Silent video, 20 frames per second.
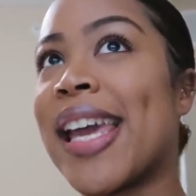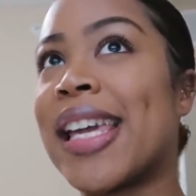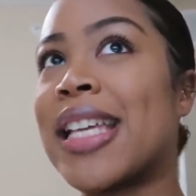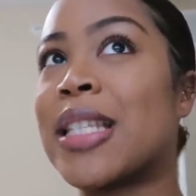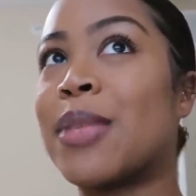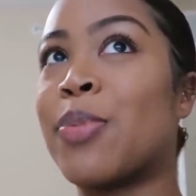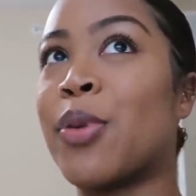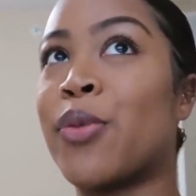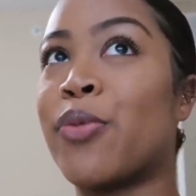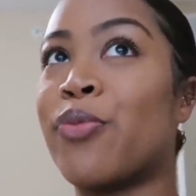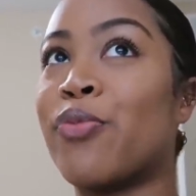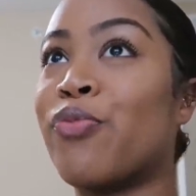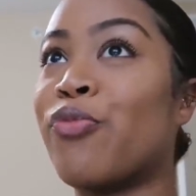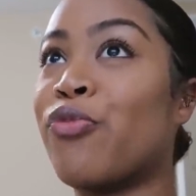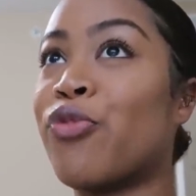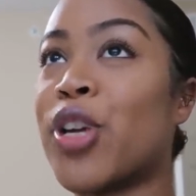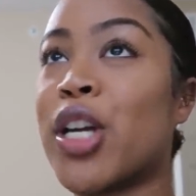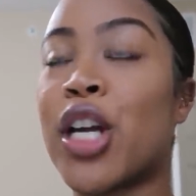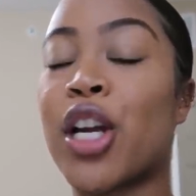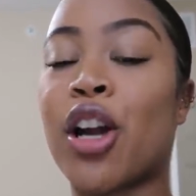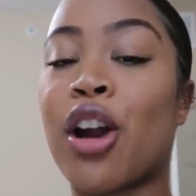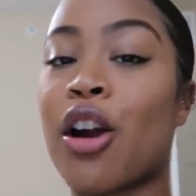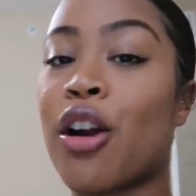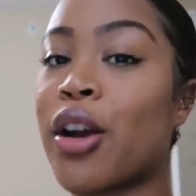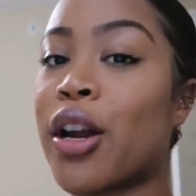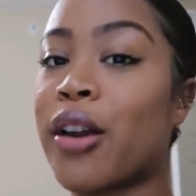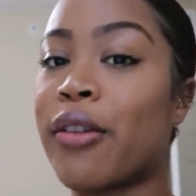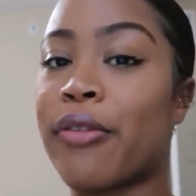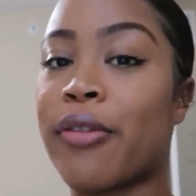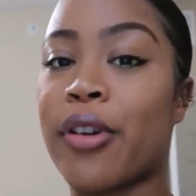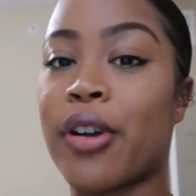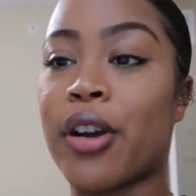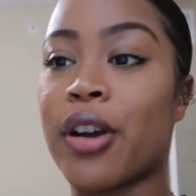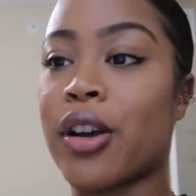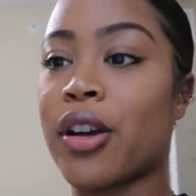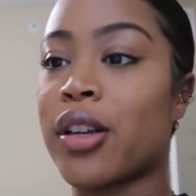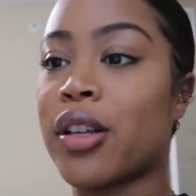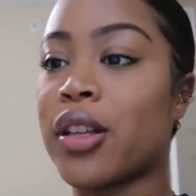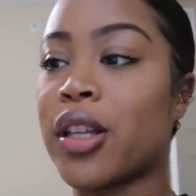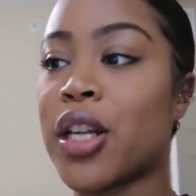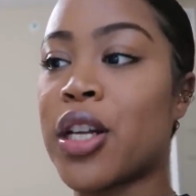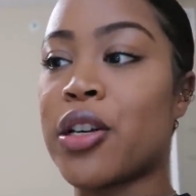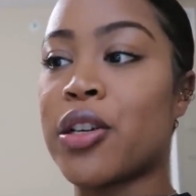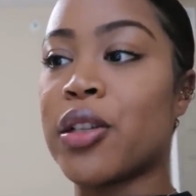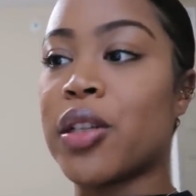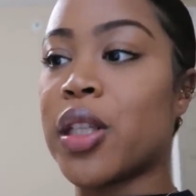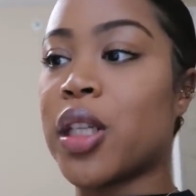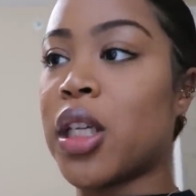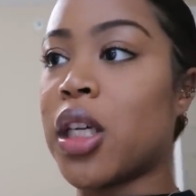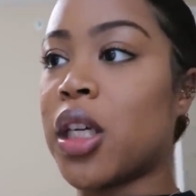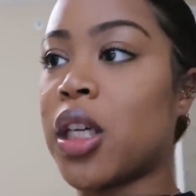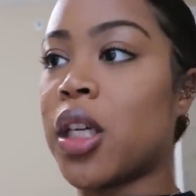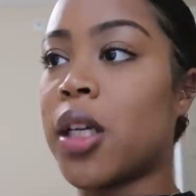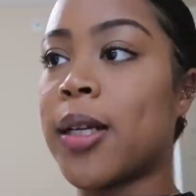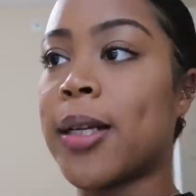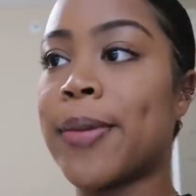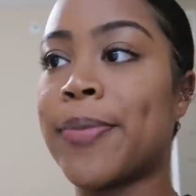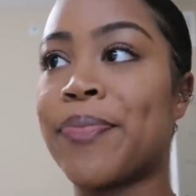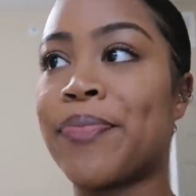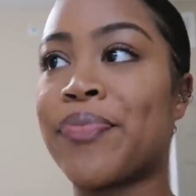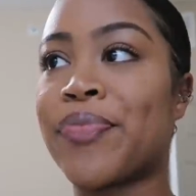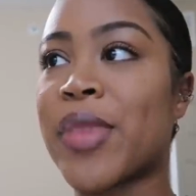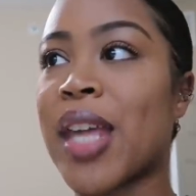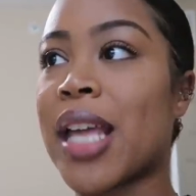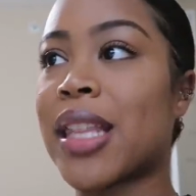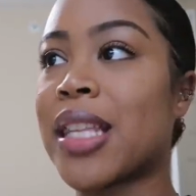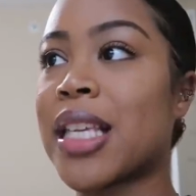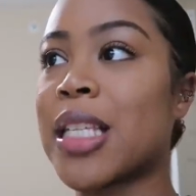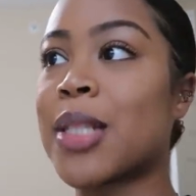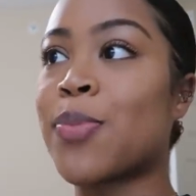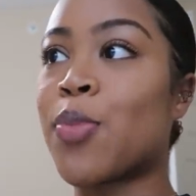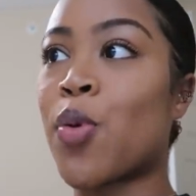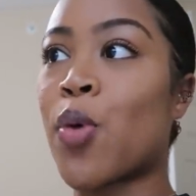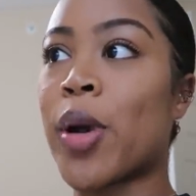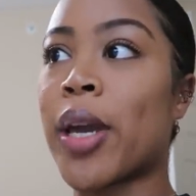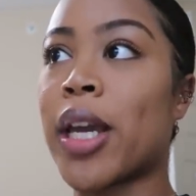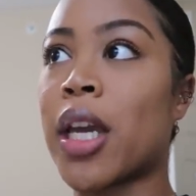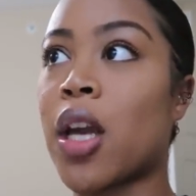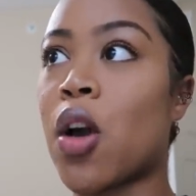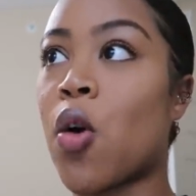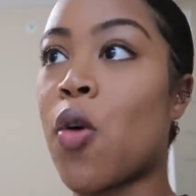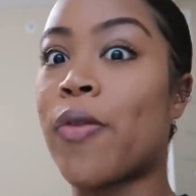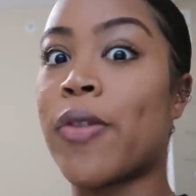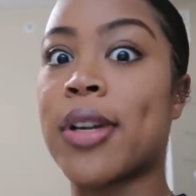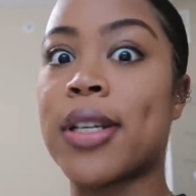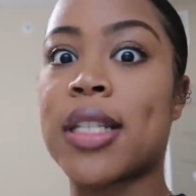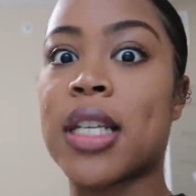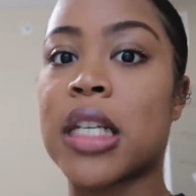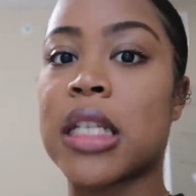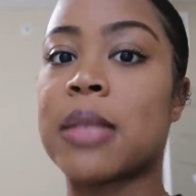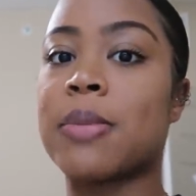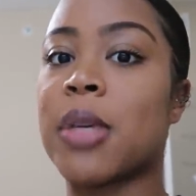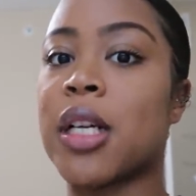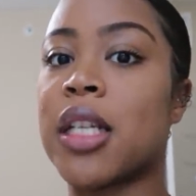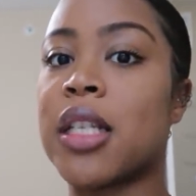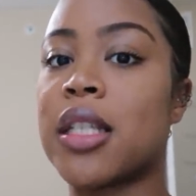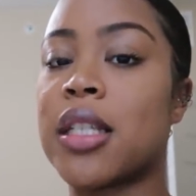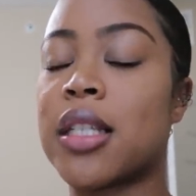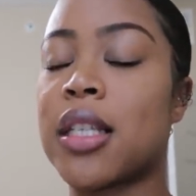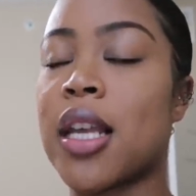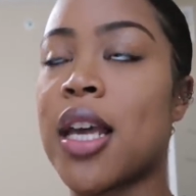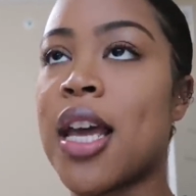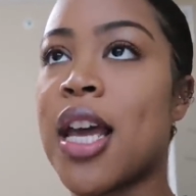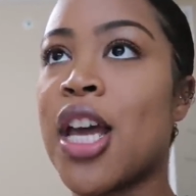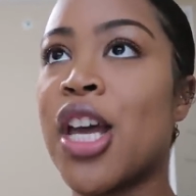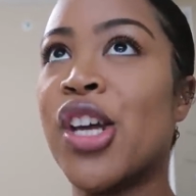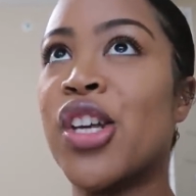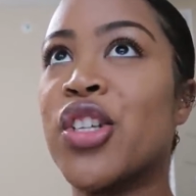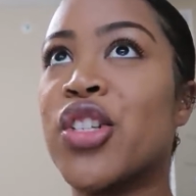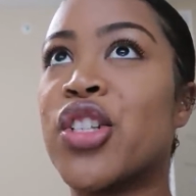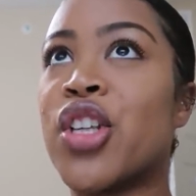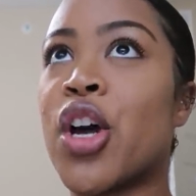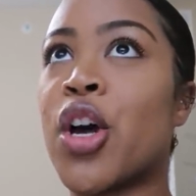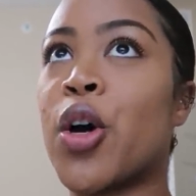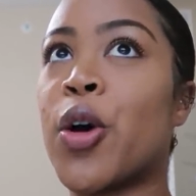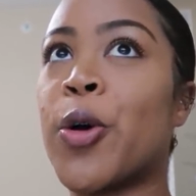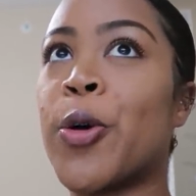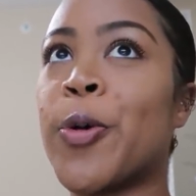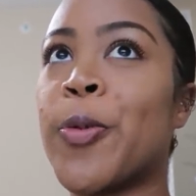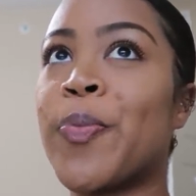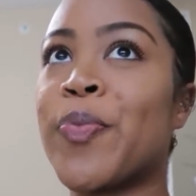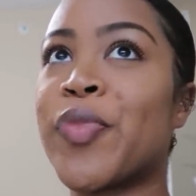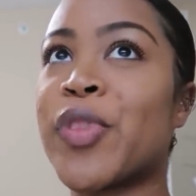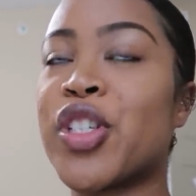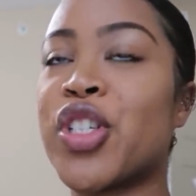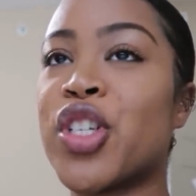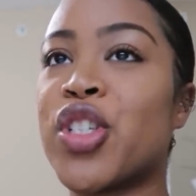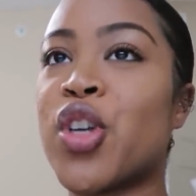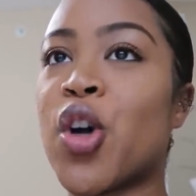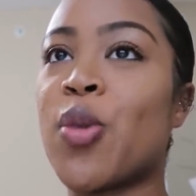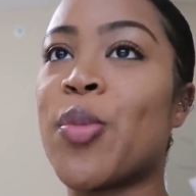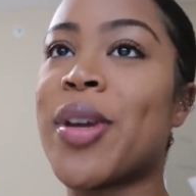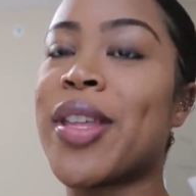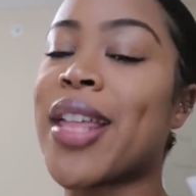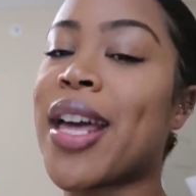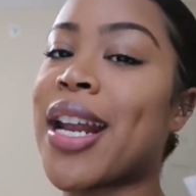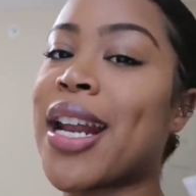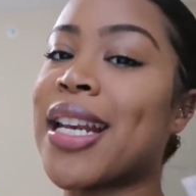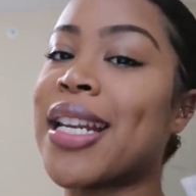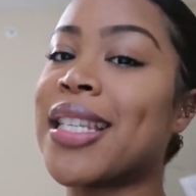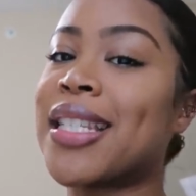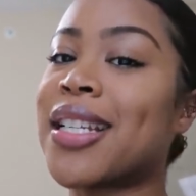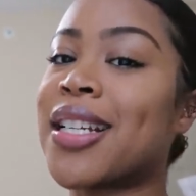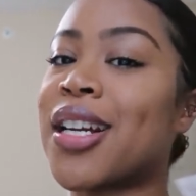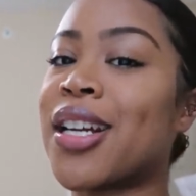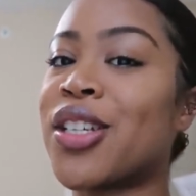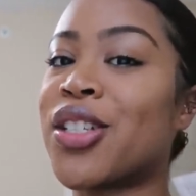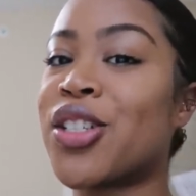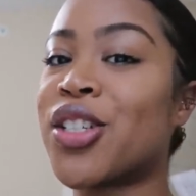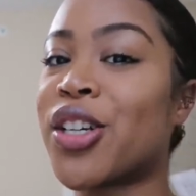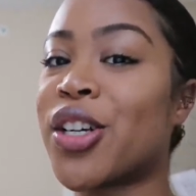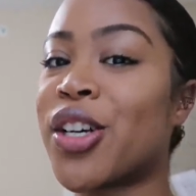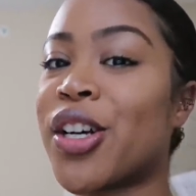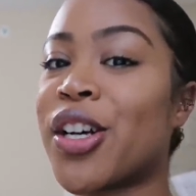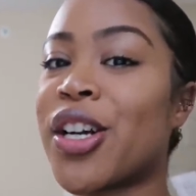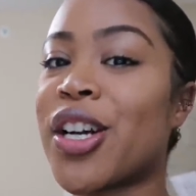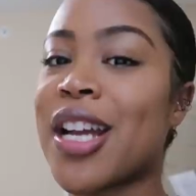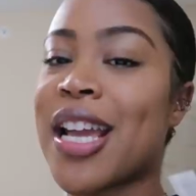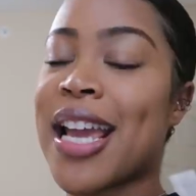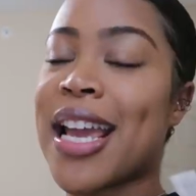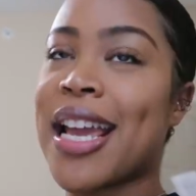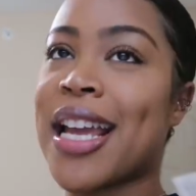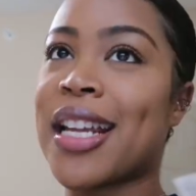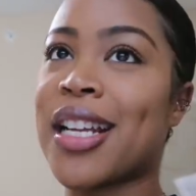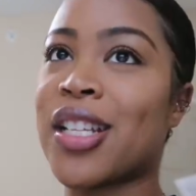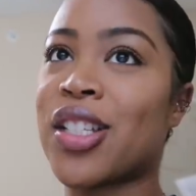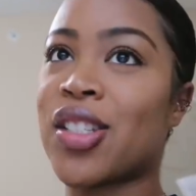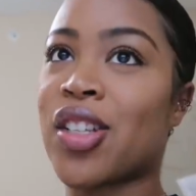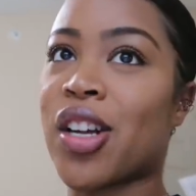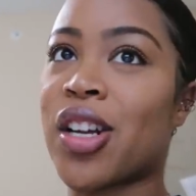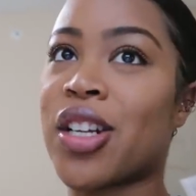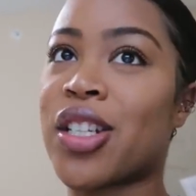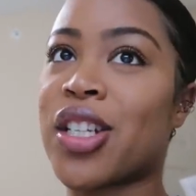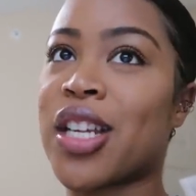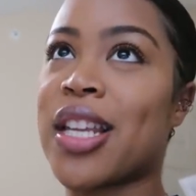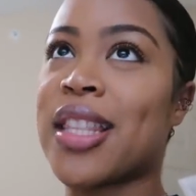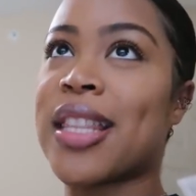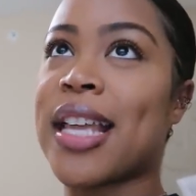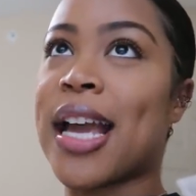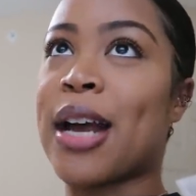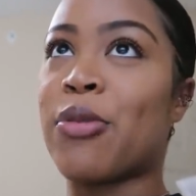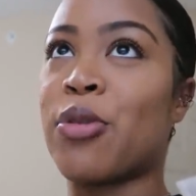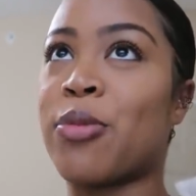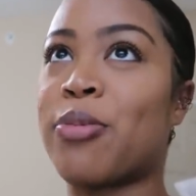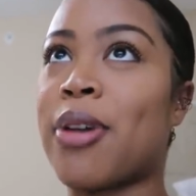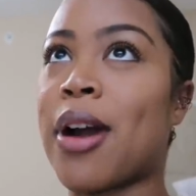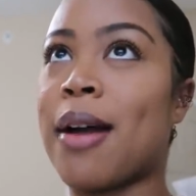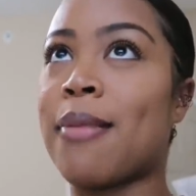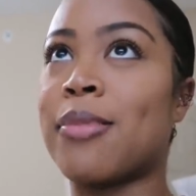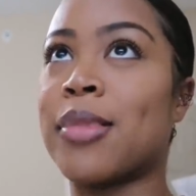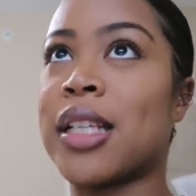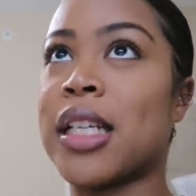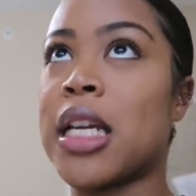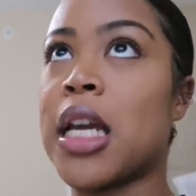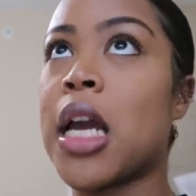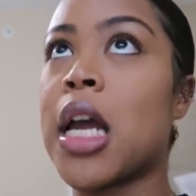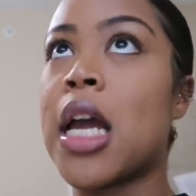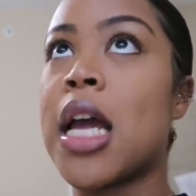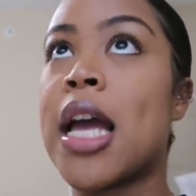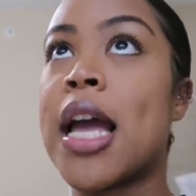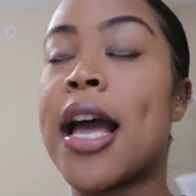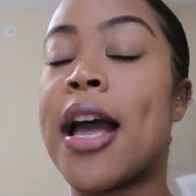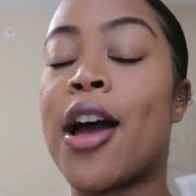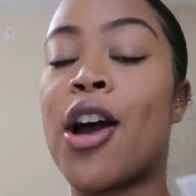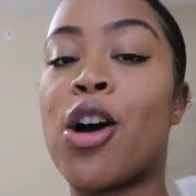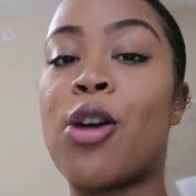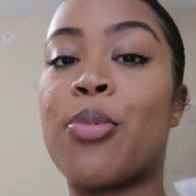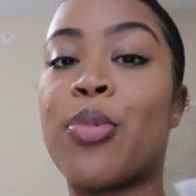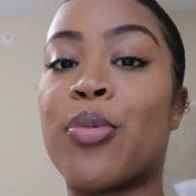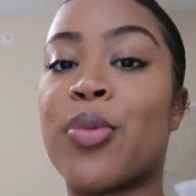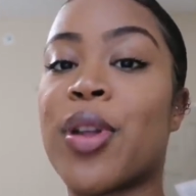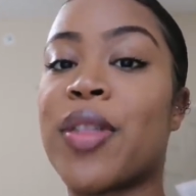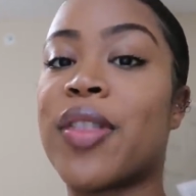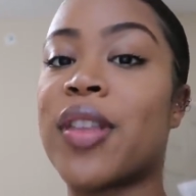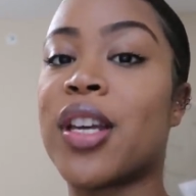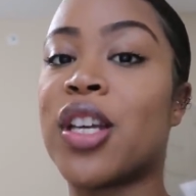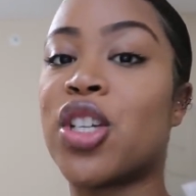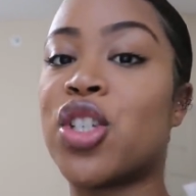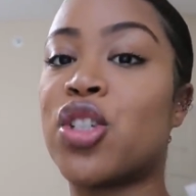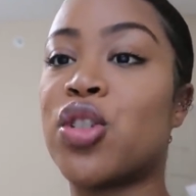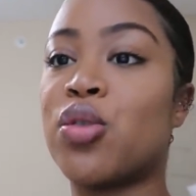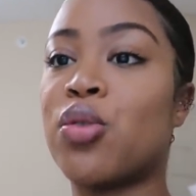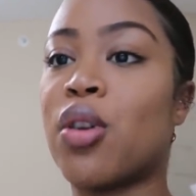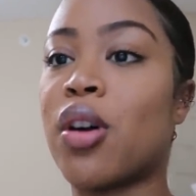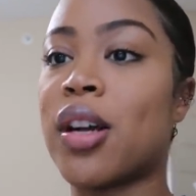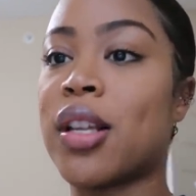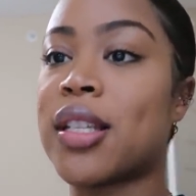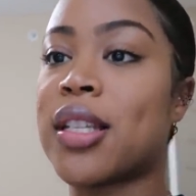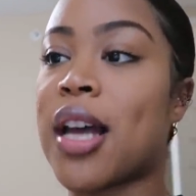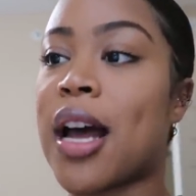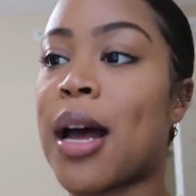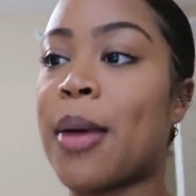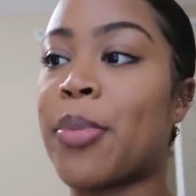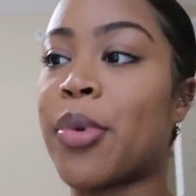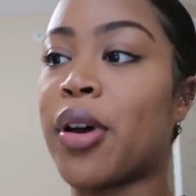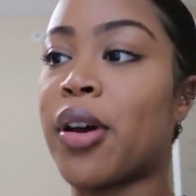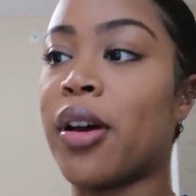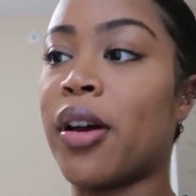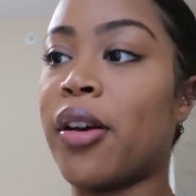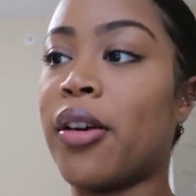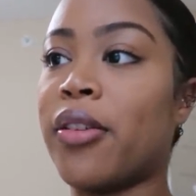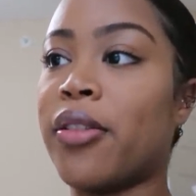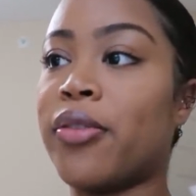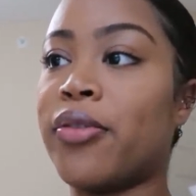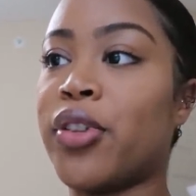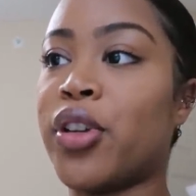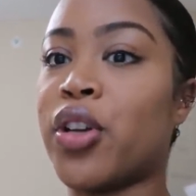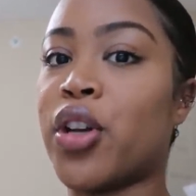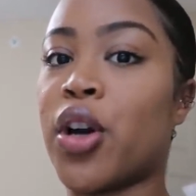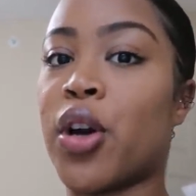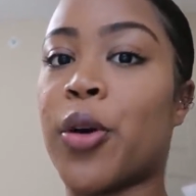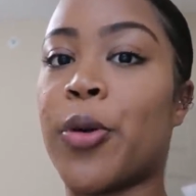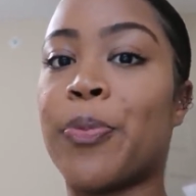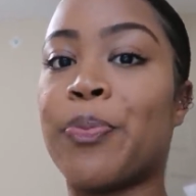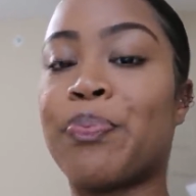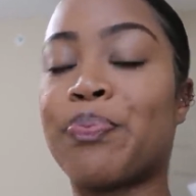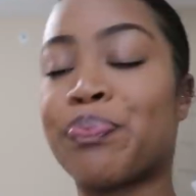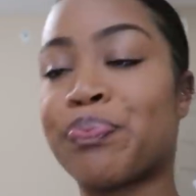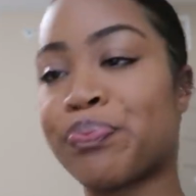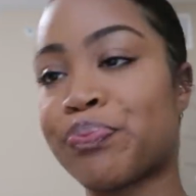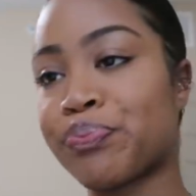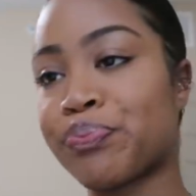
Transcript: It's been reoccurring for literally at this point over six months. So she told me that I need to cut sugar and starch and that will probably help with the issue on top of, you know,